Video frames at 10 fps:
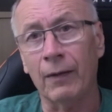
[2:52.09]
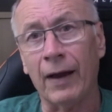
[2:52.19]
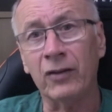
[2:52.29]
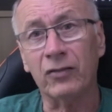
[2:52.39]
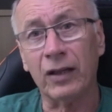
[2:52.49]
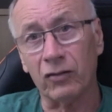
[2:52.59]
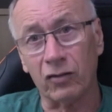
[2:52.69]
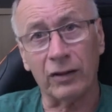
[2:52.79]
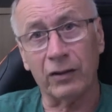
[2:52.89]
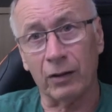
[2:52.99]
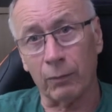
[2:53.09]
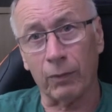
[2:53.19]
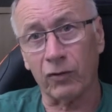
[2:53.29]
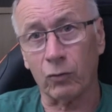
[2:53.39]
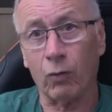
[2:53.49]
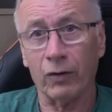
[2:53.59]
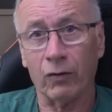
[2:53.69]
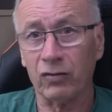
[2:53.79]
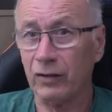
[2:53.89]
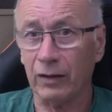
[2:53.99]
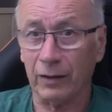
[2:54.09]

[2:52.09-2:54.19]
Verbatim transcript: and the depth slid into place quite nicely and